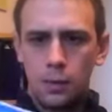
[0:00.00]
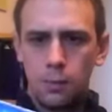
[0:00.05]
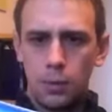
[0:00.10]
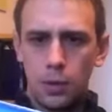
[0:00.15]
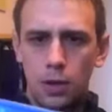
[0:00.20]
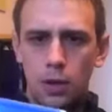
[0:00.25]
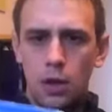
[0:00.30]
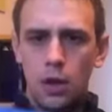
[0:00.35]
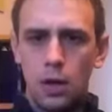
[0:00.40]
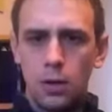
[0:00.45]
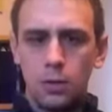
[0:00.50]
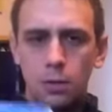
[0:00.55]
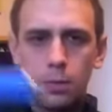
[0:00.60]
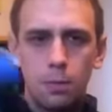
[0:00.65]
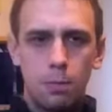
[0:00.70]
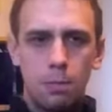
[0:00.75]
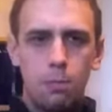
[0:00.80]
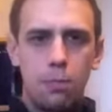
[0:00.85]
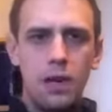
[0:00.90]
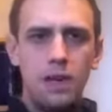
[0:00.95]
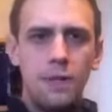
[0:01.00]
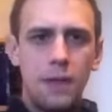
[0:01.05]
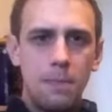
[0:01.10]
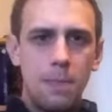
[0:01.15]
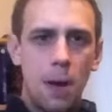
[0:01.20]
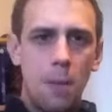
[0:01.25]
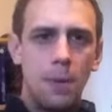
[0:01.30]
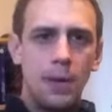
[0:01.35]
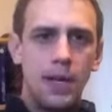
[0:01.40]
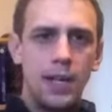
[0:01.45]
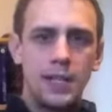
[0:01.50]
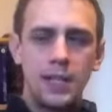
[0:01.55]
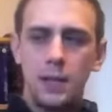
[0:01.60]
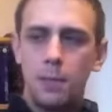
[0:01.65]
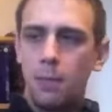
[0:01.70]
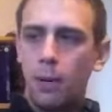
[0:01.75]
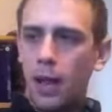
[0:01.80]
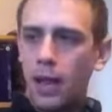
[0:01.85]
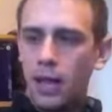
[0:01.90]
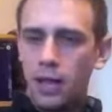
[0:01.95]
But on briefly popping it into the
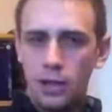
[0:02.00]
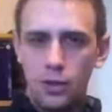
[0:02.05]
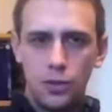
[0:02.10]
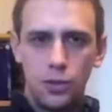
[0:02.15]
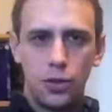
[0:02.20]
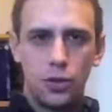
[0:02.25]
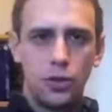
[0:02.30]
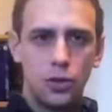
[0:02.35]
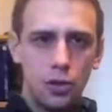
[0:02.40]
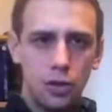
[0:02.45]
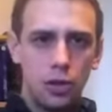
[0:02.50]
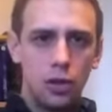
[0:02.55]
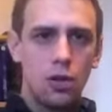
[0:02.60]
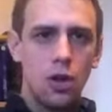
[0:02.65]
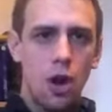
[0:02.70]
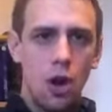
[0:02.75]
player, it does look